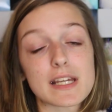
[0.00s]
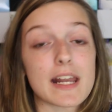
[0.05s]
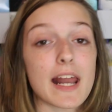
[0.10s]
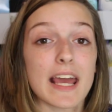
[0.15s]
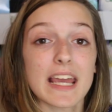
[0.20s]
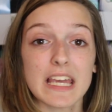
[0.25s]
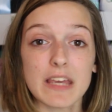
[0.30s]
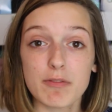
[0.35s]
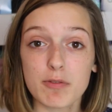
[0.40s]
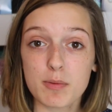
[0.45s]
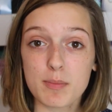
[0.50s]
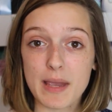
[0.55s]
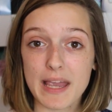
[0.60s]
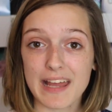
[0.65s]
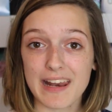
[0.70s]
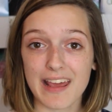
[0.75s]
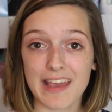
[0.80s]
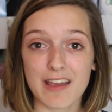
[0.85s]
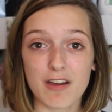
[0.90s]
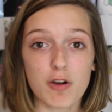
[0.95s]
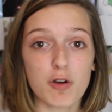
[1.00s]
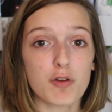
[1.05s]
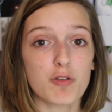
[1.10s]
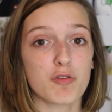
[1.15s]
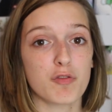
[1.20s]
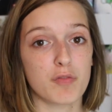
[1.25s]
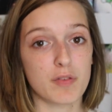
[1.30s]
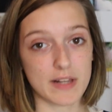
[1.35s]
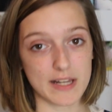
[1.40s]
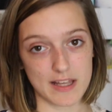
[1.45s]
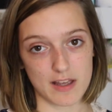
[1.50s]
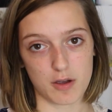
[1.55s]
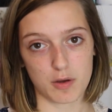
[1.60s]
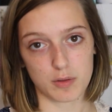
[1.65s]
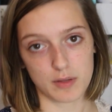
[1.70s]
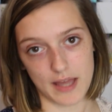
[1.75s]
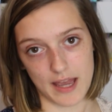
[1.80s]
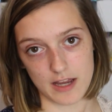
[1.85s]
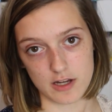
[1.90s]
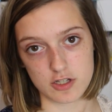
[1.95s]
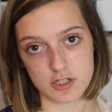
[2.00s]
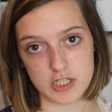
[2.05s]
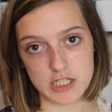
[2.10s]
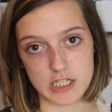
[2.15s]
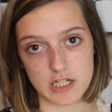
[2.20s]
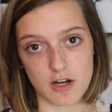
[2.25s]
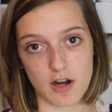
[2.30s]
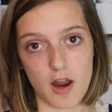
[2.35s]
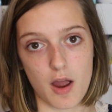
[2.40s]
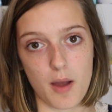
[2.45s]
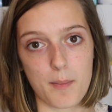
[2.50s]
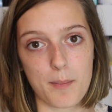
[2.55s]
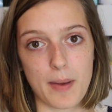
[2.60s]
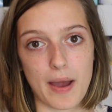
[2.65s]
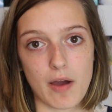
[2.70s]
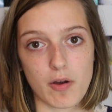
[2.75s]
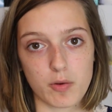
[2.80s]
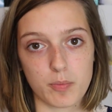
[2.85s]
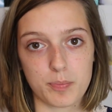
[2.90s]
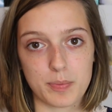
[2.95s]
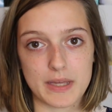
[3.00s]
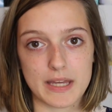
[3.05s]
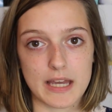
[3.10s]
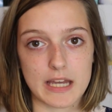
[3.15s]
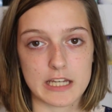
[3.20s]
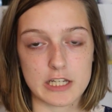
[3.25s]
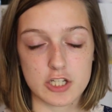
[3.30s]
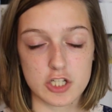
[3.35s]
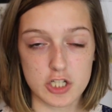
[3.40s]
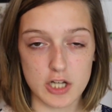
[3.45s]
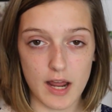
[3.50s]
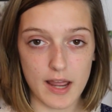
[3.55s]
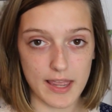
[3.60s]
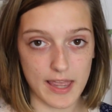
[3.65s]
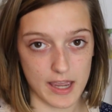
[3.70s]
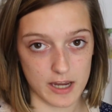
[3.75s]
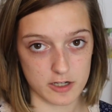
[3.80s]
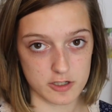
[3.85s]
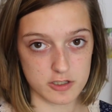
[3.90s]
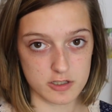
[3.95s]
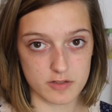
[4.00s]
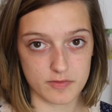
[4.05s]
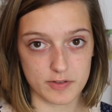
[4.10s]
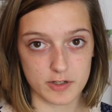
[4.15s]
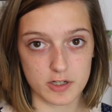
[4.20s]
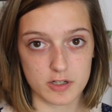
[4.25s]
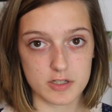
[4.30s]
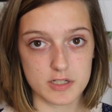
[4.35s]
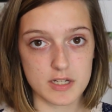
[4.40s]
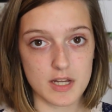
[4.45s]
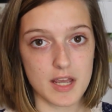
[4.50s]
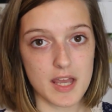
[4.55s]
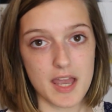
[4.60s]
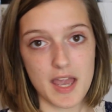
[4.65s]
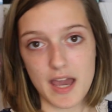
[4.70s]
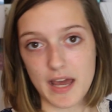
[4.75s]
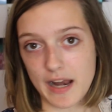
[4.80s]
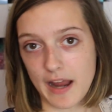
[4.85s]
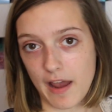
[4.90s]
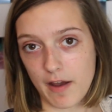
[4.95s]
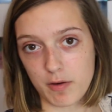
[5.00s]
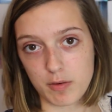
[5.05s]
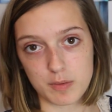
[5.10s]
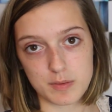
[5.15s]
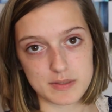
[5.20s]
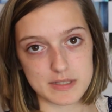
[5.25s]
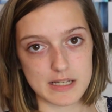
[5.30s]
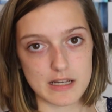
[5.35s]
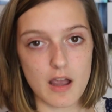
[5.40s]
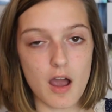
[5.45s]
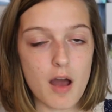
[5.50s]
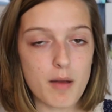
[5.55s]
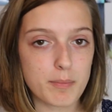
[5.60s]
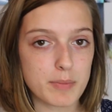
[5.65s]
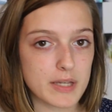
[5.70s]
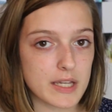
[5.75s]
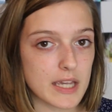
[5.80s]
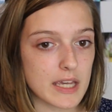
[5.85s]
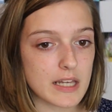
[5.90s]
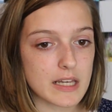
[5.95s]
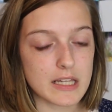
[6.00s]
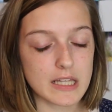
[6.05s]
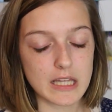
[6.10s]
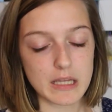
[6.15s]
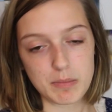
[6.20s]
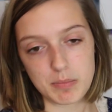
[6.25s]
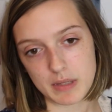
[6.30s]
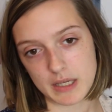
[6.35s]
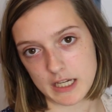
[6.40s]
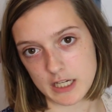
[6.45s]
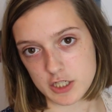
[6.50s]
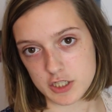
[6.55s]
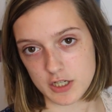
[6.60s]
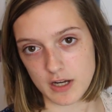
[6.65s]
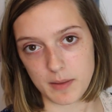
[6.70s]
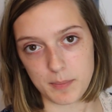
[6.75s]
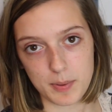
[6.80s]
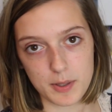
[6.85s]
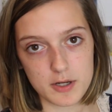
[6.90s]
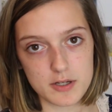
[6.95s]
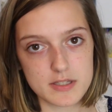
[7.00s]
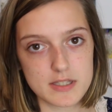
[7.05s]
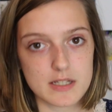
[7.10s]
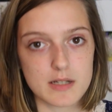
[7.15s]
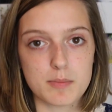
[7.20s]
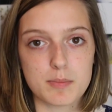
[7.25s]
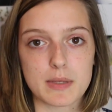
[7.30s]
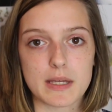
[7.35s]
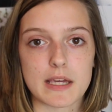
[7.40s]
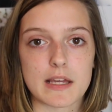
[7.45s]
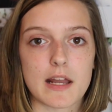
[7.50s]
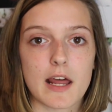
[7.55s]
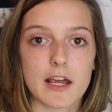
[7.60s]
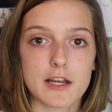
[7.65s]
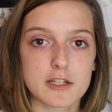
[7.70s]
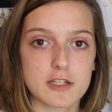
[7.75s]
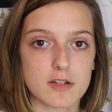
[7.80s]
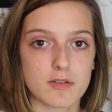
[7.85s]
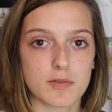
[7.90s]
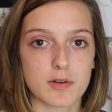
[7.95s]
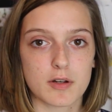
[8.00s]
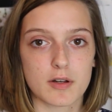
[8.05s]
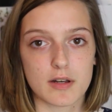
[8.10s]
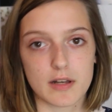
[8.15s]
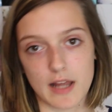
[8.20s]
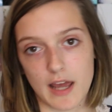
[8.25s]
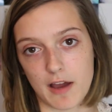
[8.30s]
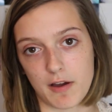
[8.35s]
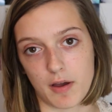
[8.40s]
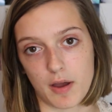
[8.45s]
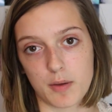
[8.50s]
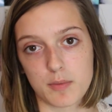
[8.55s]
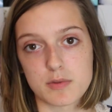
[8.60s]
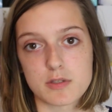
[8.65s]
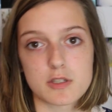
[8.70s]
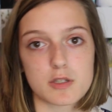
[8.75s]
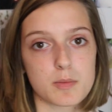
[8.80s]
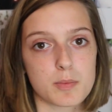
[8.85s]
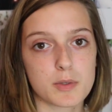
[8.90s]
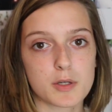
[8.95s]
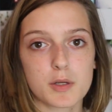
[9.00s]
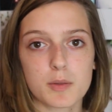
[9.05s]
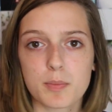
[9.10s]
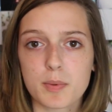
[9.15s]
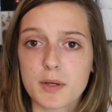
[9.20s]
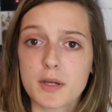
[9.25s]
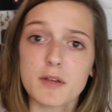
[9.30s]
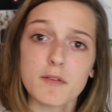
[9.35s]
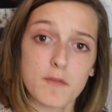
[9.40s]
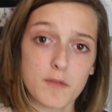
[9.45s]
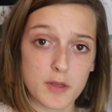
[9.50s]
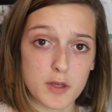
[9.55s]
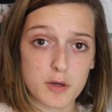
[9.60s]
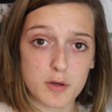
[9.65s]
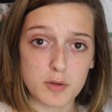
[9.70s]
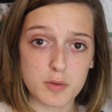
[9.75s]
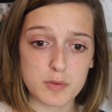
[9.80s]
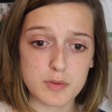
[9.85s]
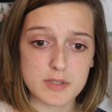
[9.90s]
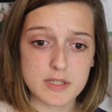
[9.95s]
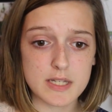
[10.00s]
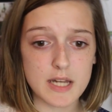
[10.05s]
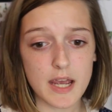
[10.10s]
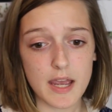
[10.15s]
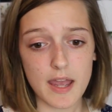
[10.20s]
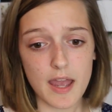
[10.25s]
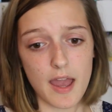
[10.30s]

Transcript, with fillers: And I even made a whole video last year about being a shy extrovert and how it was like complicated, like being a shy person and being an extrovert and how I was super duper confused